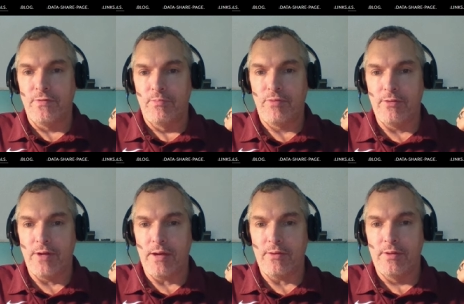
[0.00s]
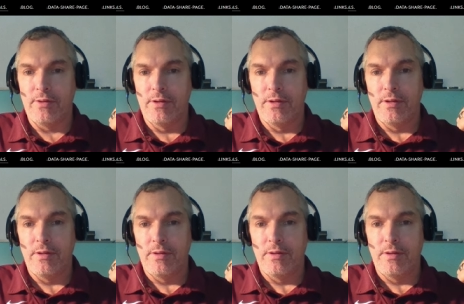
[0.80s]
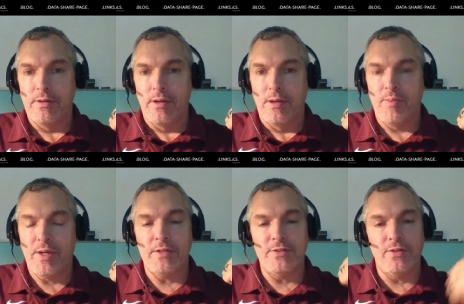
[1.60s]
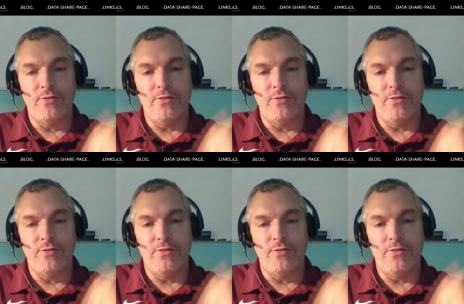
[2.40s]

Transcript: pronoun, because those